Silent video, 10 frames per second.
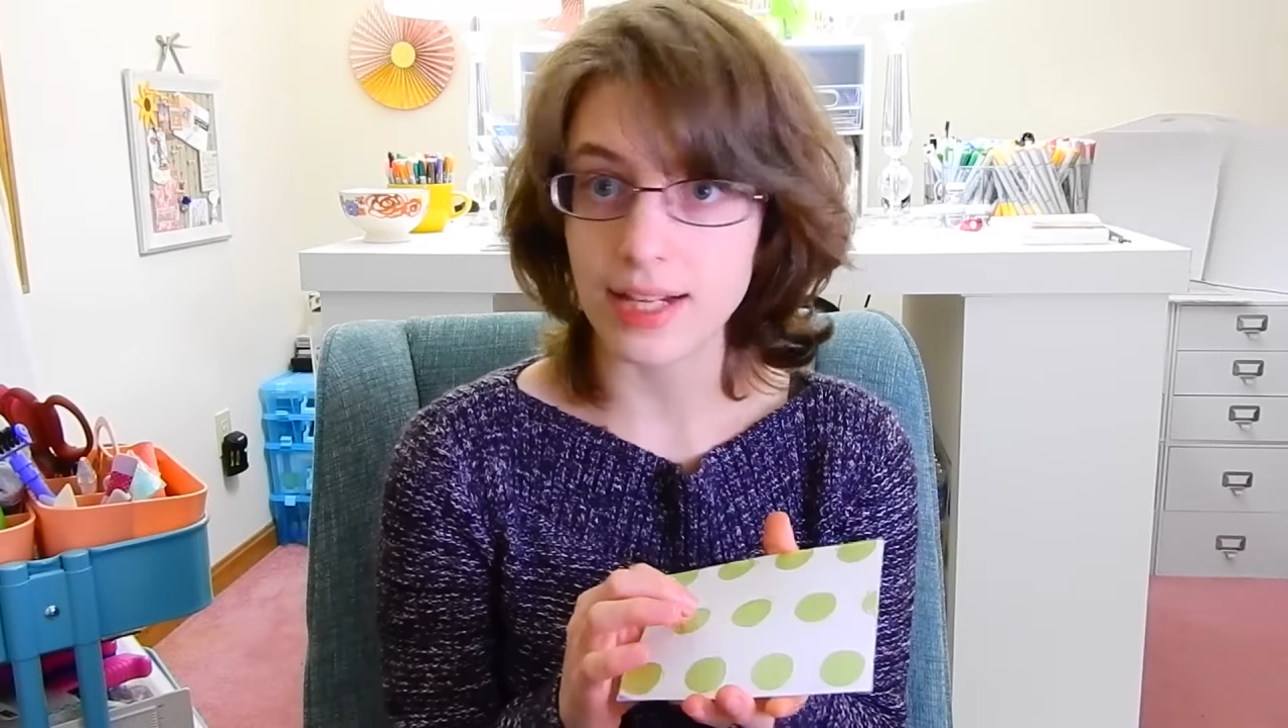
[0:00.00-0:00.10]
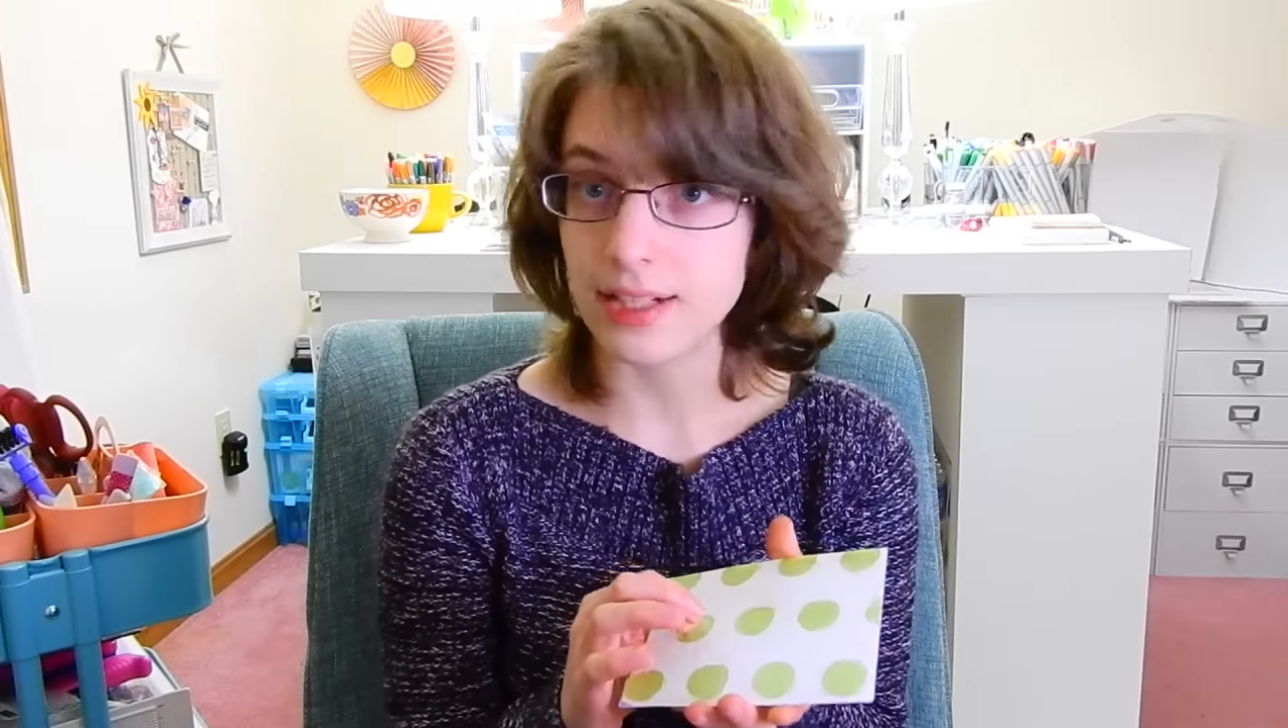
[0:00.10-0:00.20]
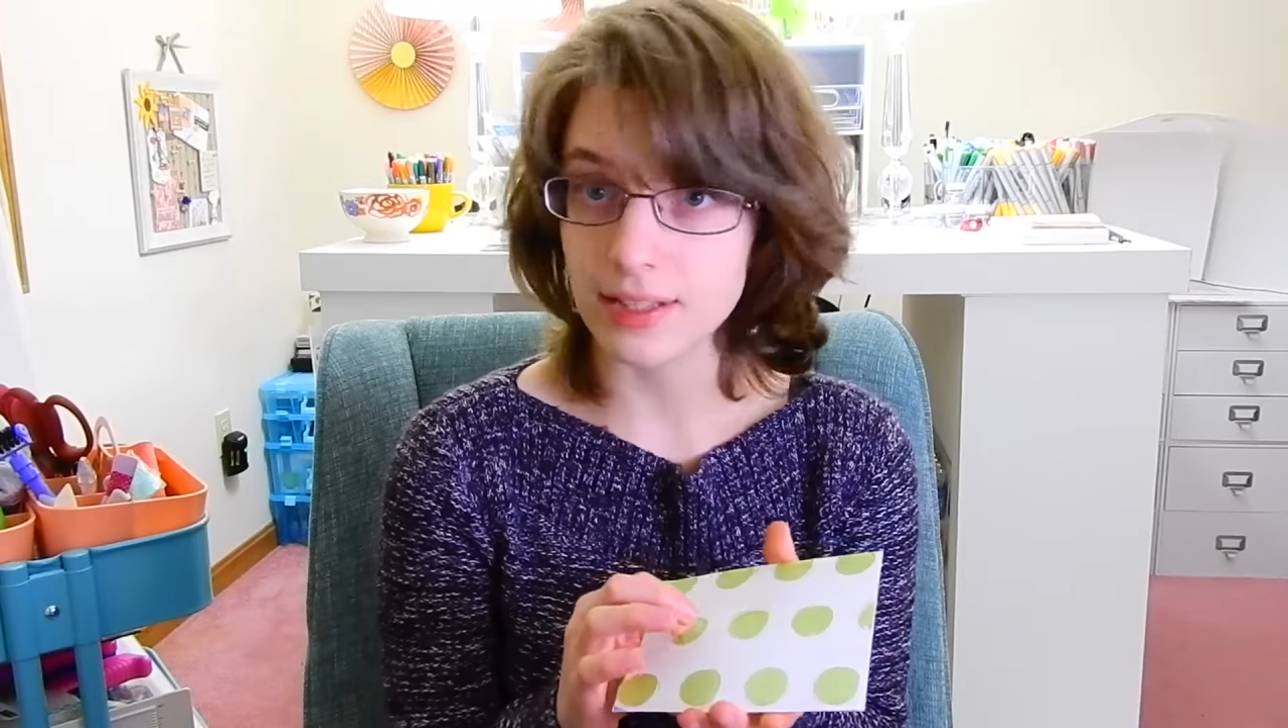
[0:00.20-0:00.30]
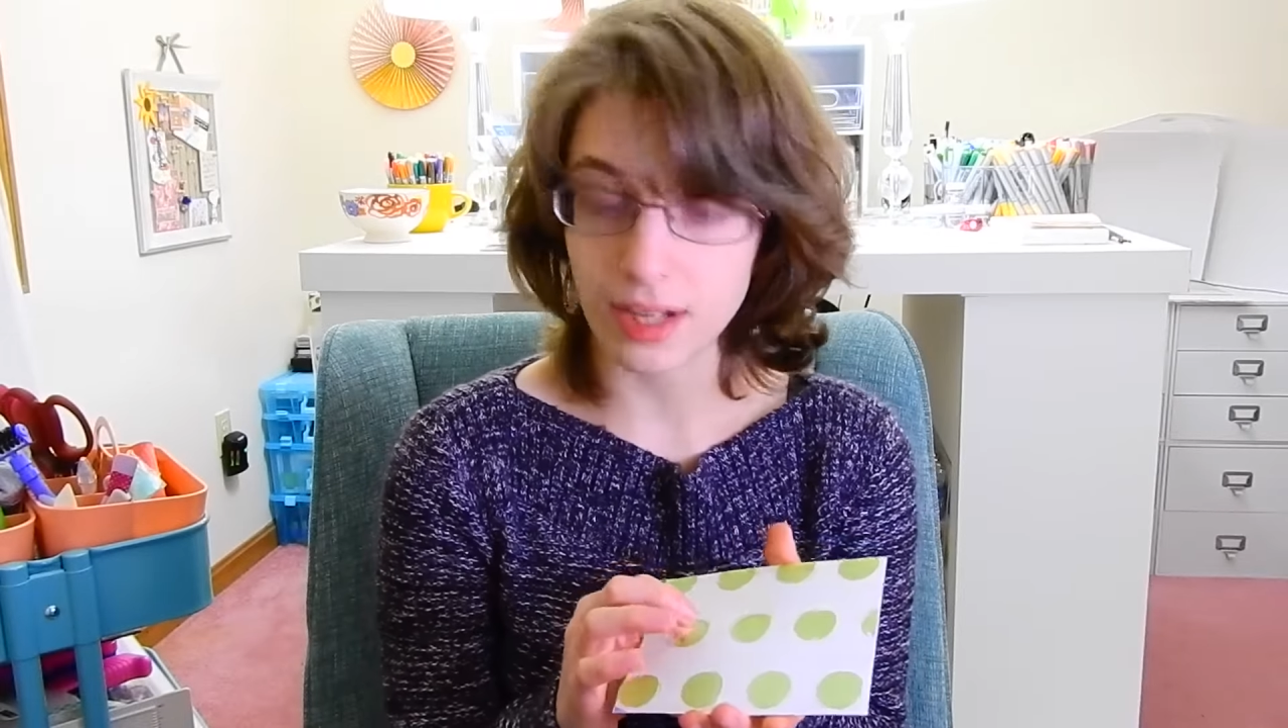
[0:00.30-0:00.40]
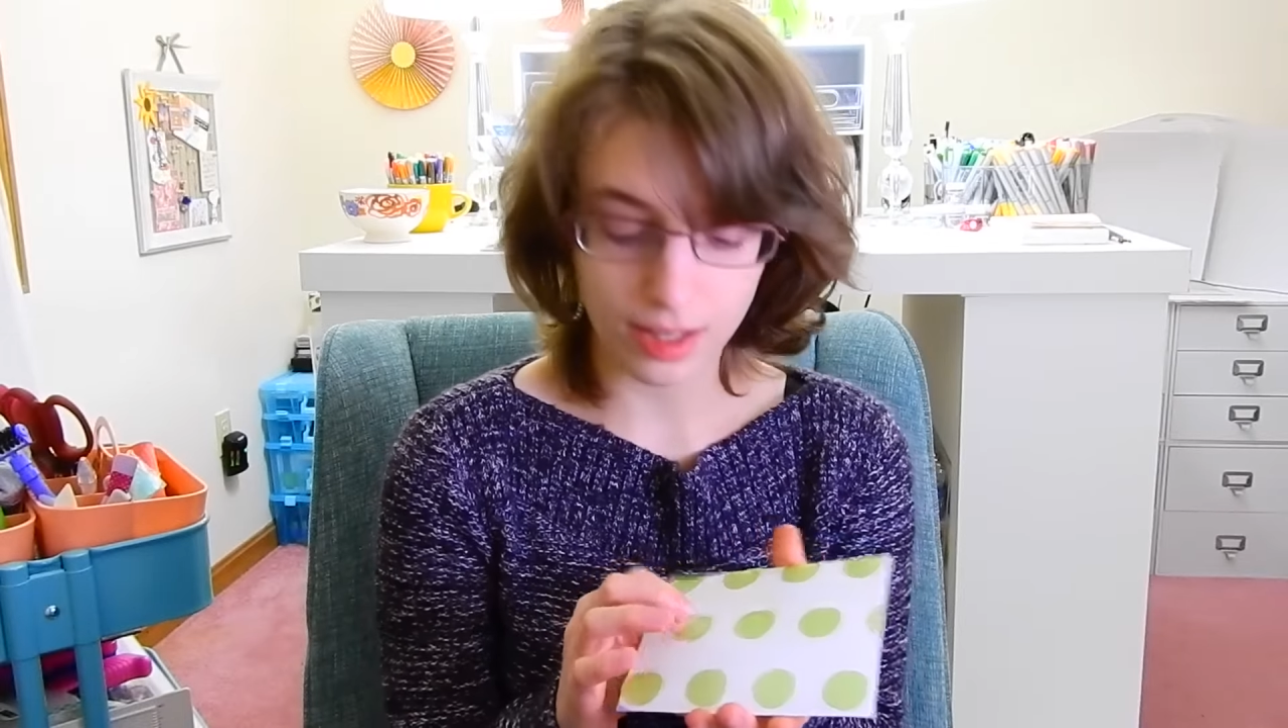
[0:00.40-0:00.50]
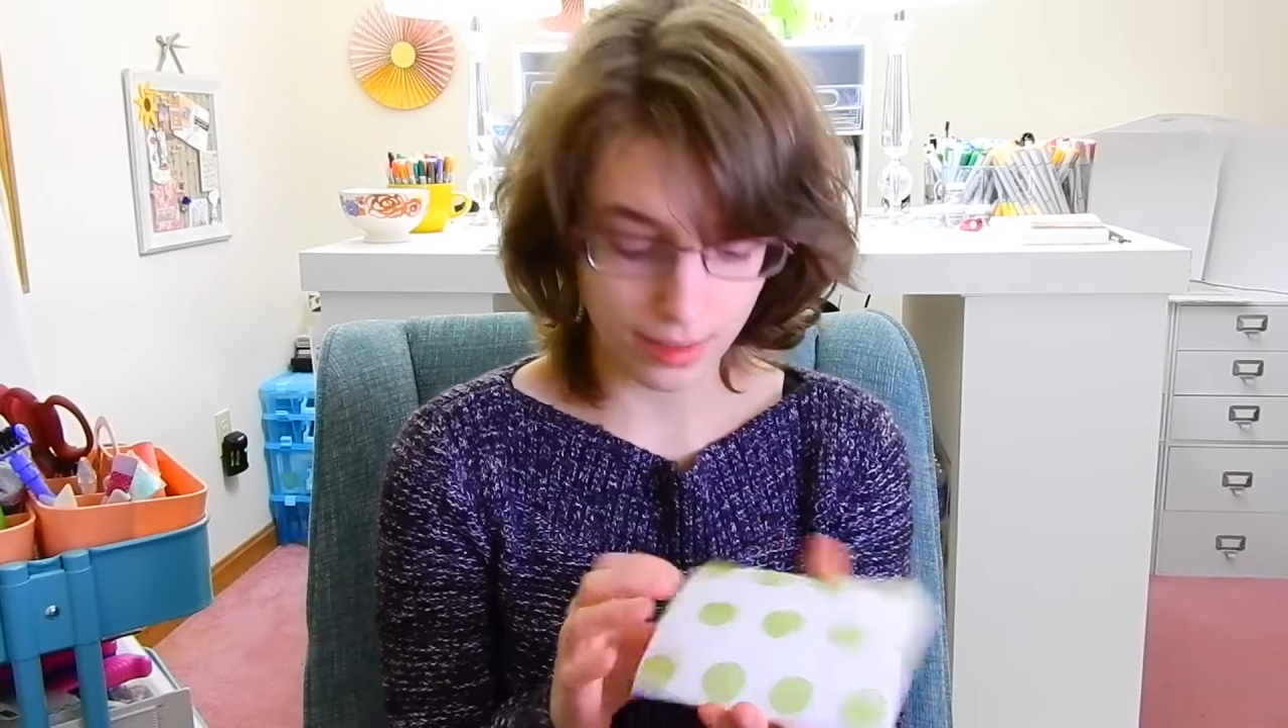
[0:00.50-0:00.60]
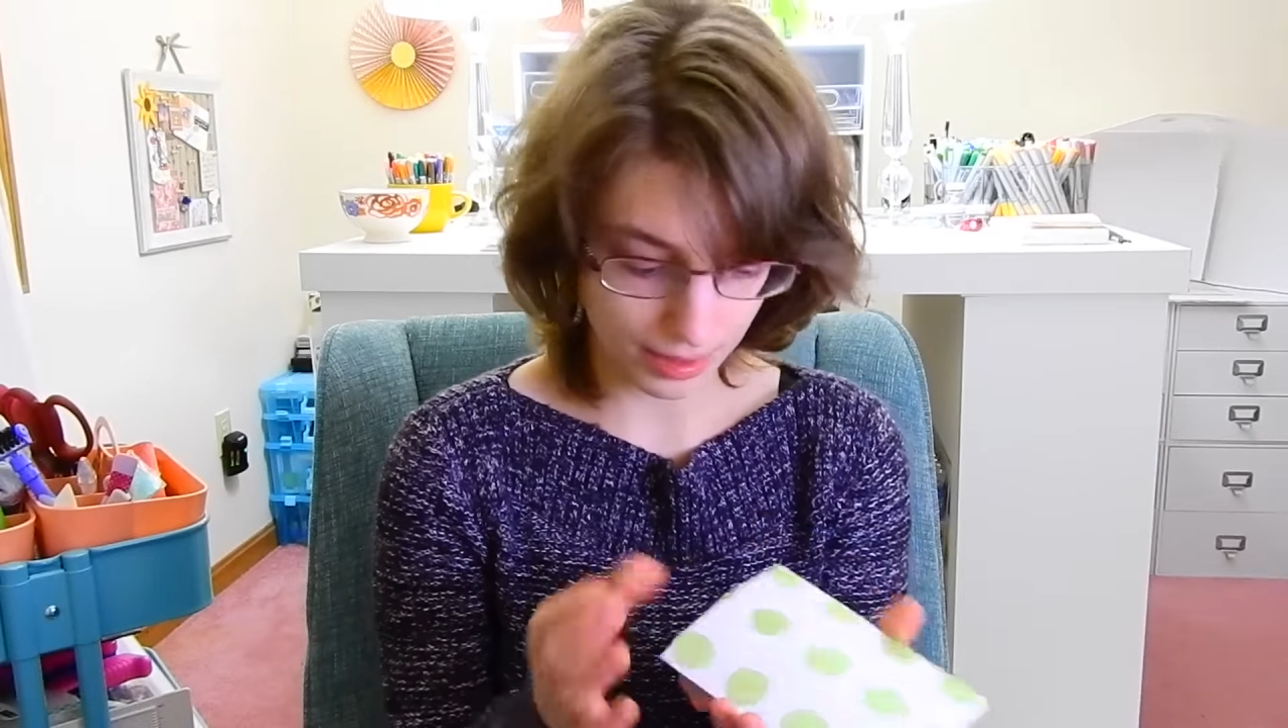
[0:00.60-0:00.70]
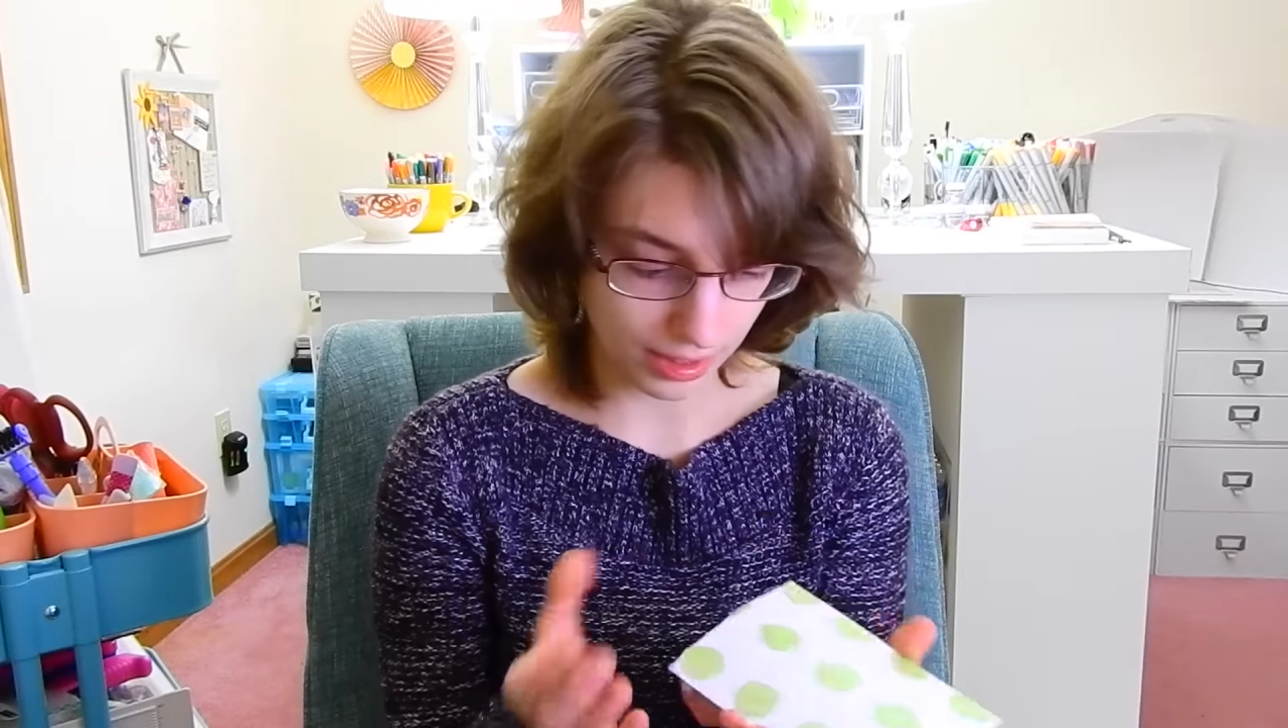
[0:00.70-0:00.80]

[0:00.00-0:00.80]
and it's not